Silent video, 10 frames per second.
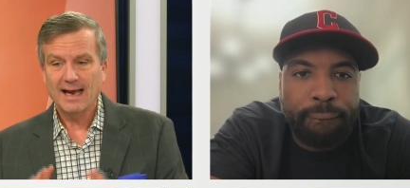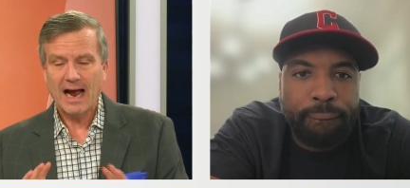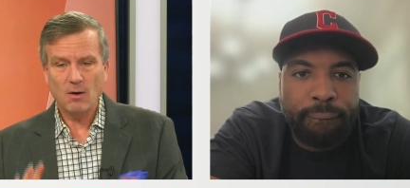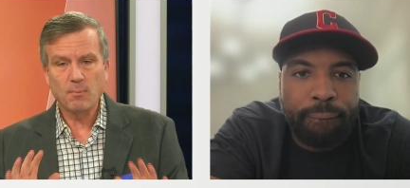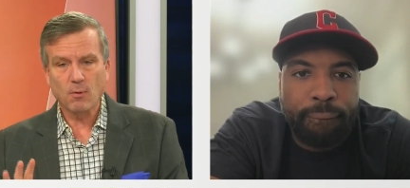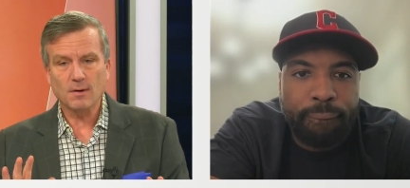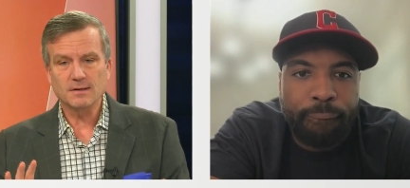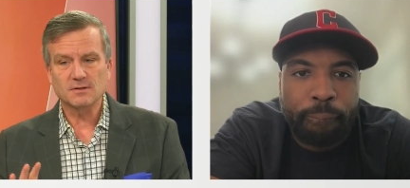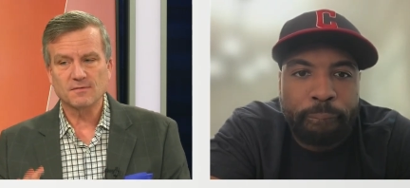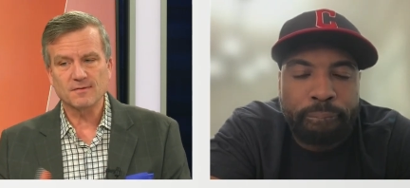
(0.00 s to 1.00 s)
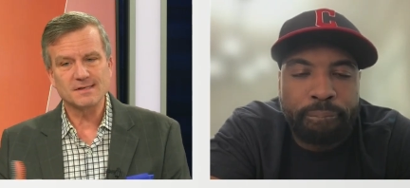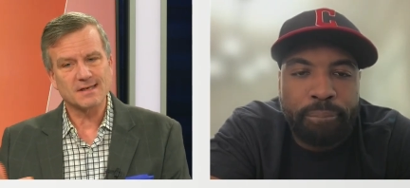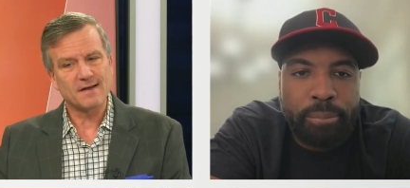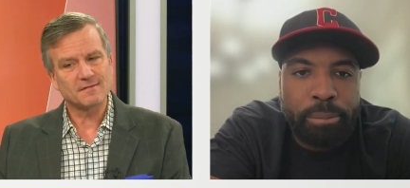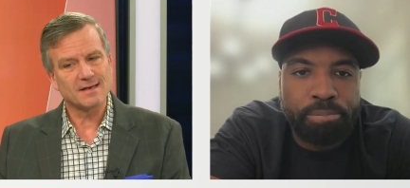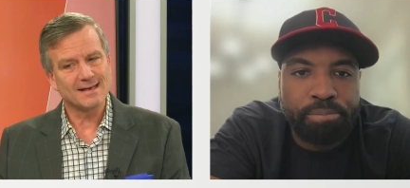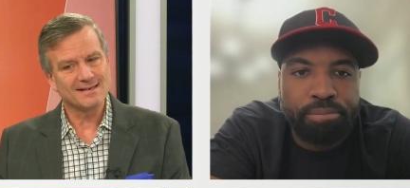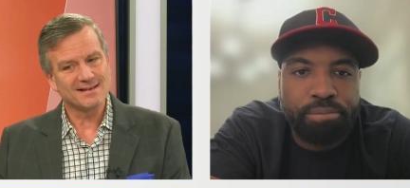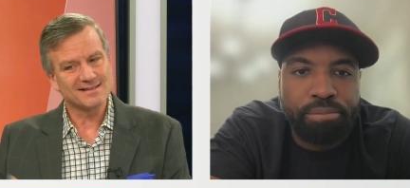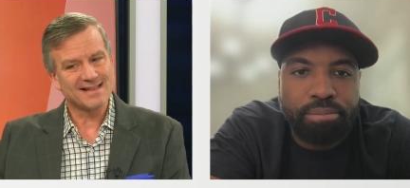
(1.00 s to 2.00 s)
Speaker 1: how important is the free safety, and
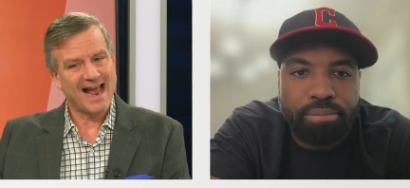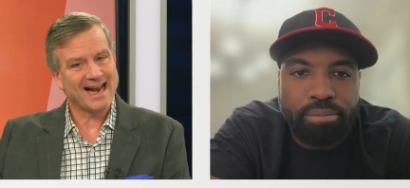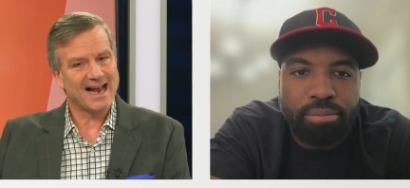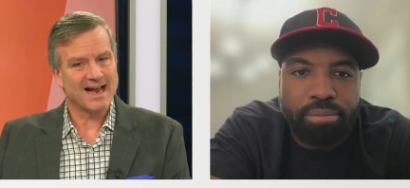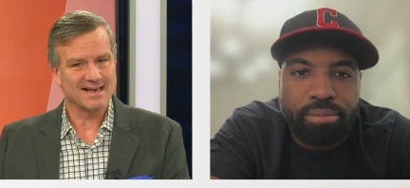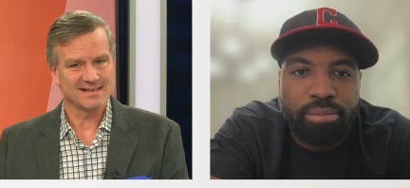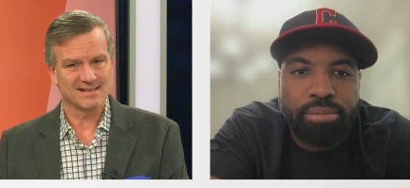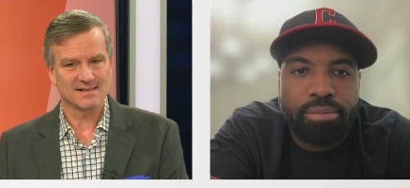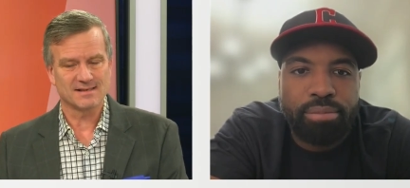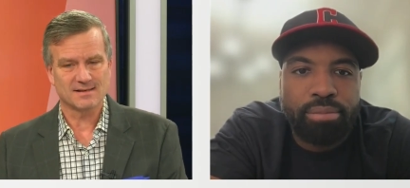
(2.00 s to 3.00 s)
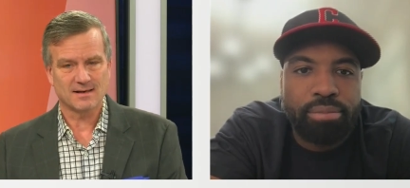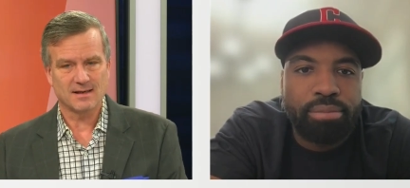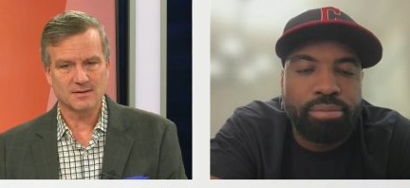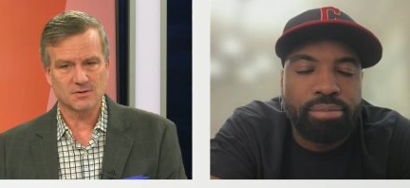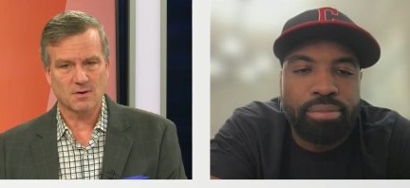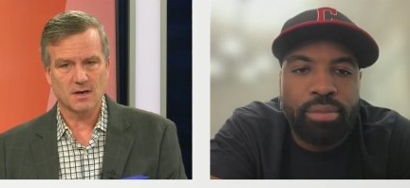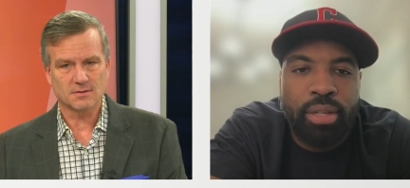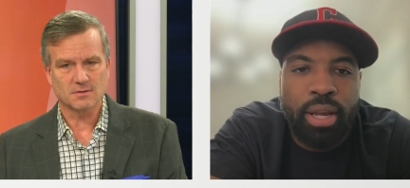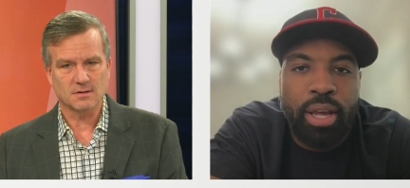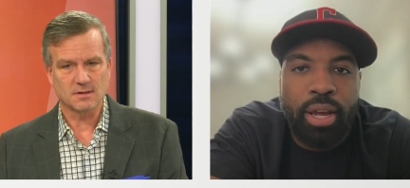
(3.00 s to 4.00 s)
does that guy exist on this
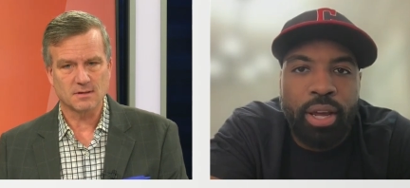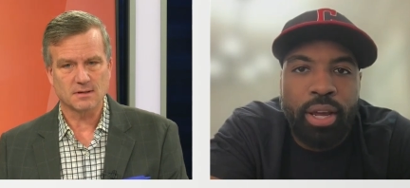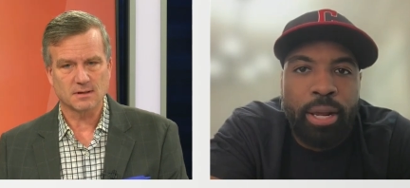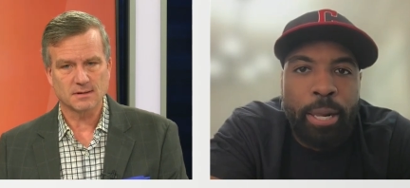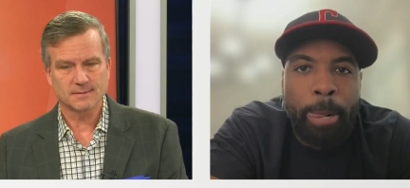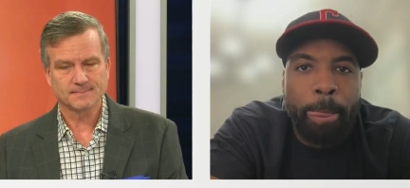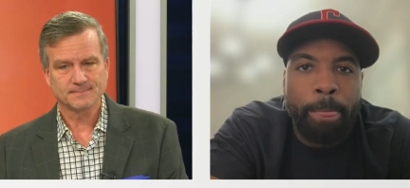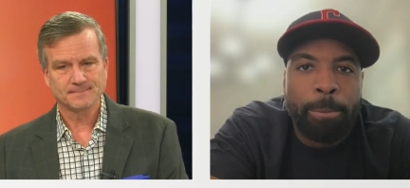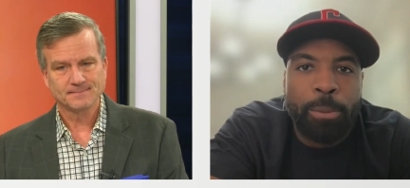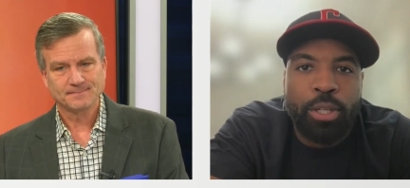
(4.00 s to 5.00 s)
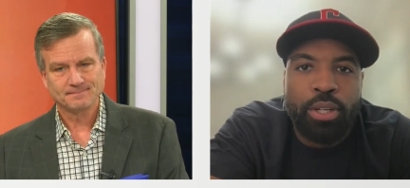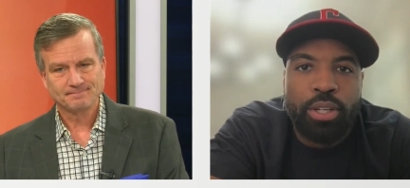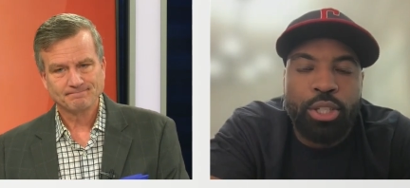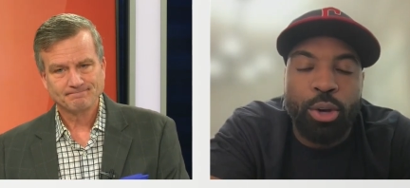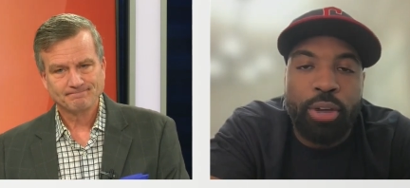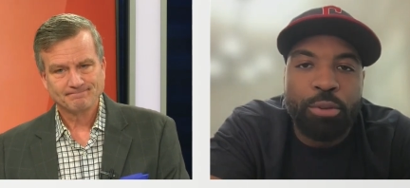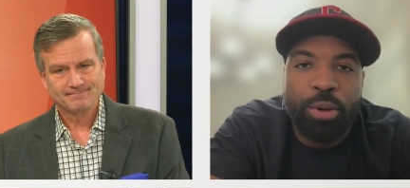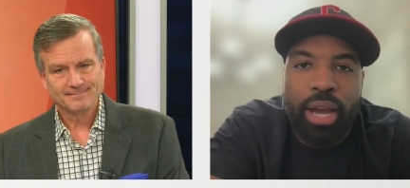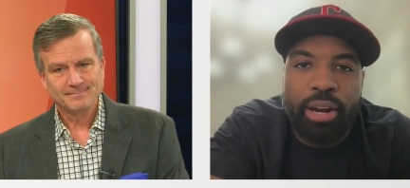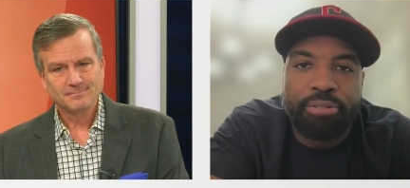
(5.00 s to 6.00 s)
roster? Do you think? So if
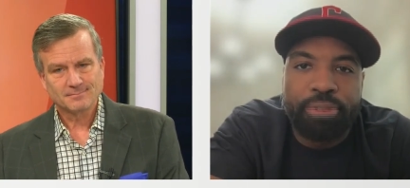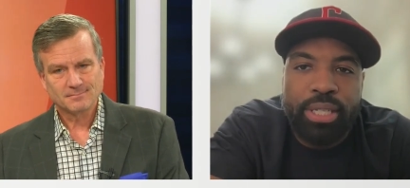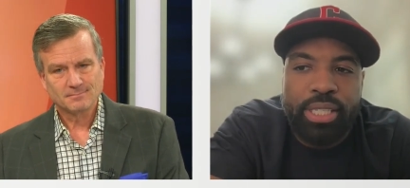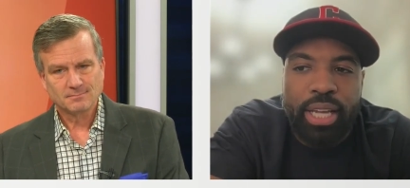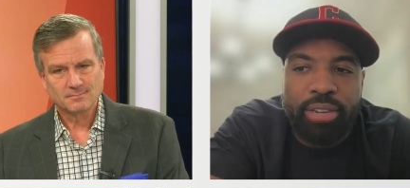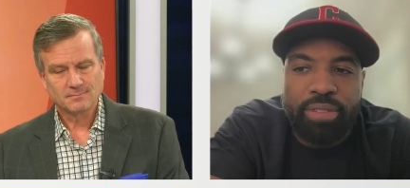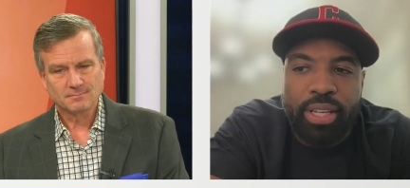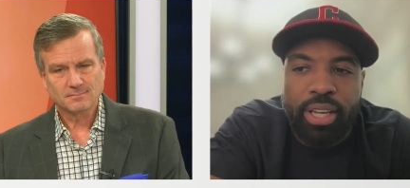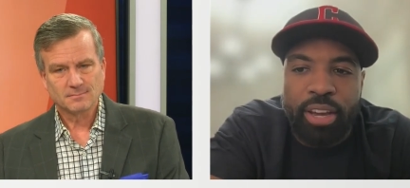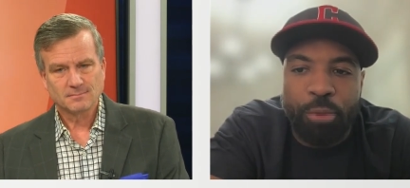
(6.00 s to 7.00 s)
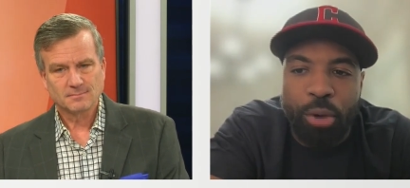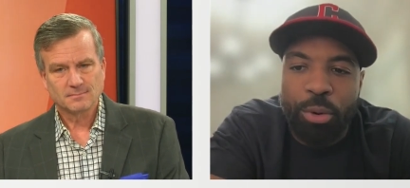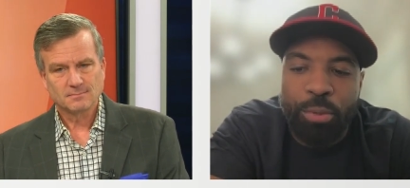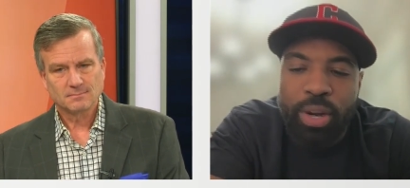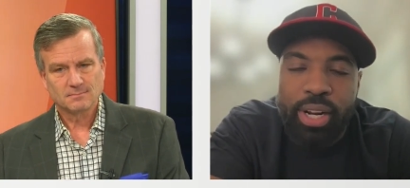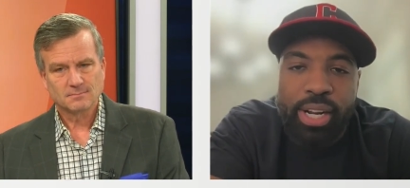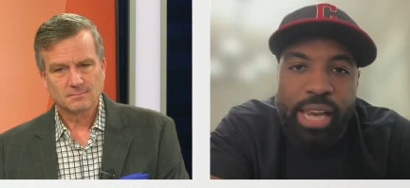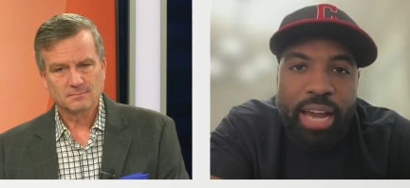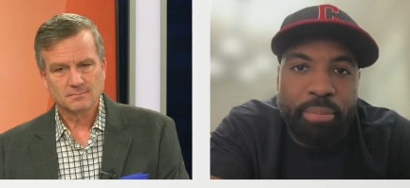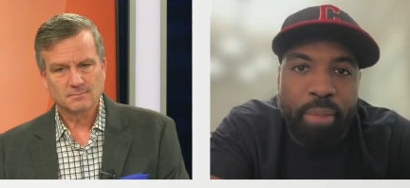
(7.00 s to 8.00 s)
you got
Speaker 2: a free safety, and we're running a
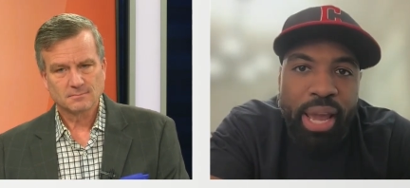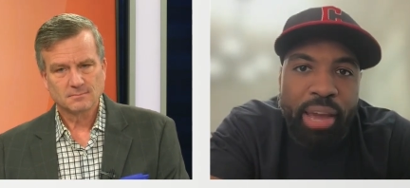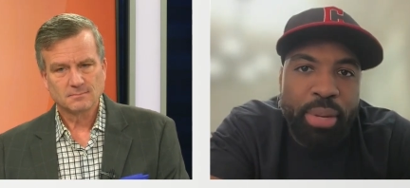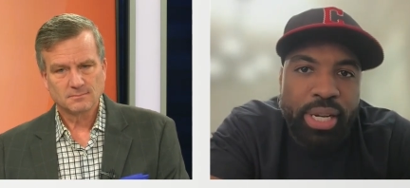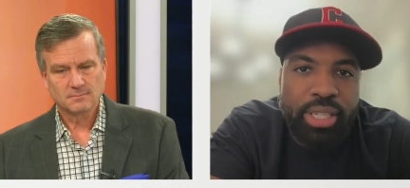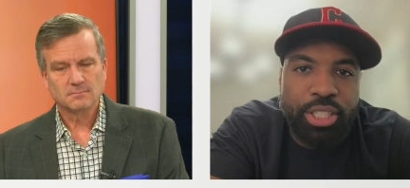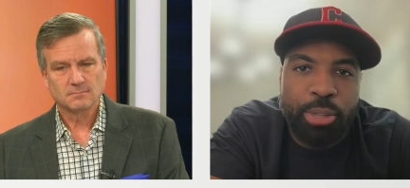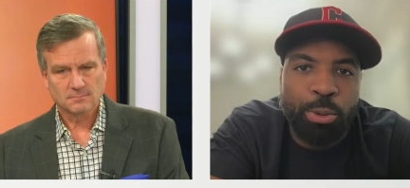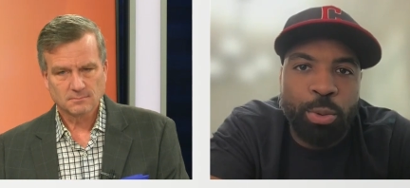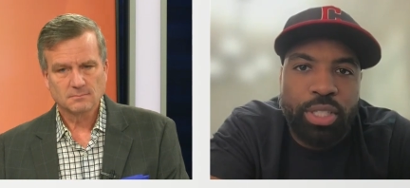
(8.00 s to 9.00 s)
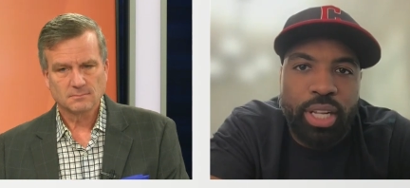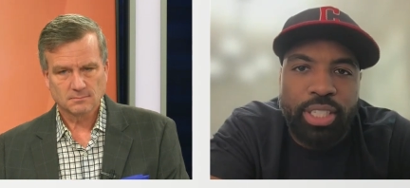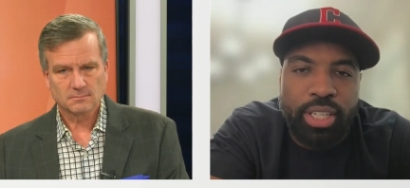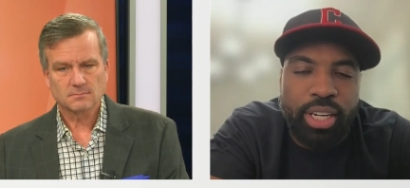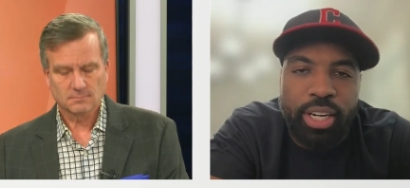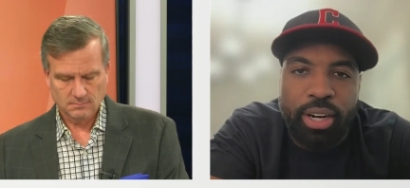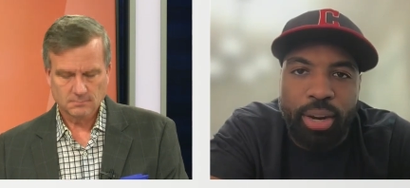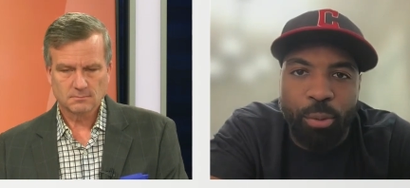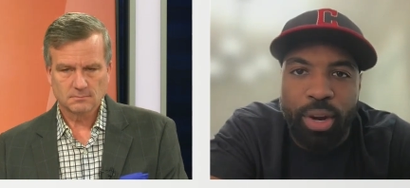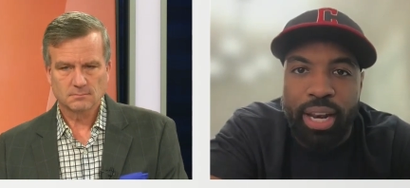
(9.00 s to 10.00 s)
lot of man because Jim Schwartz likes to run a,
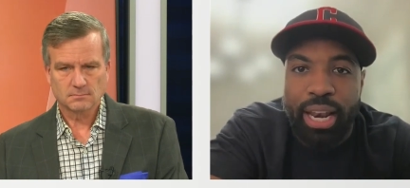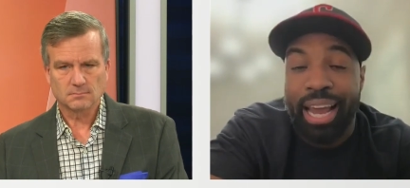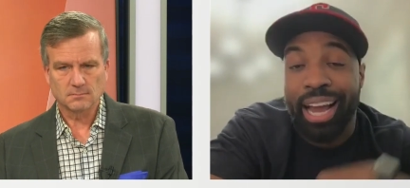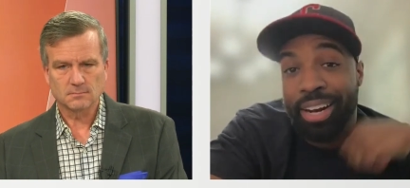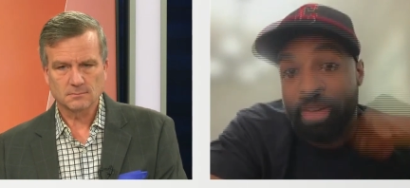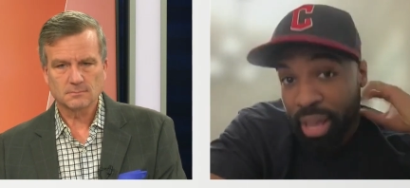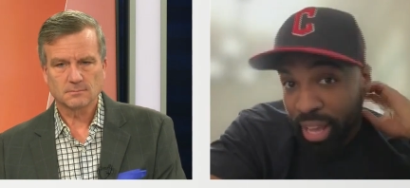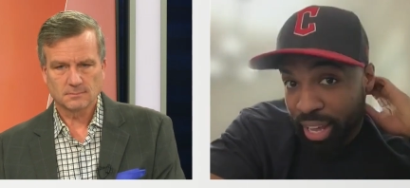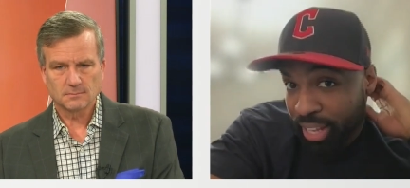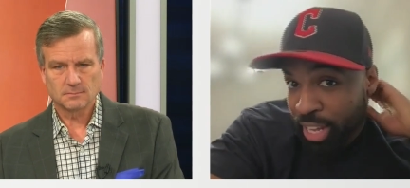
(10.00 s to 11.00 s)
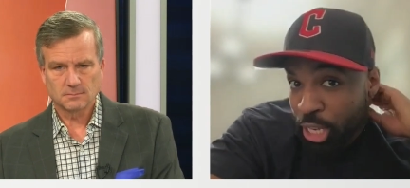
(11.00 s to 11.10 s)
run a lot of man.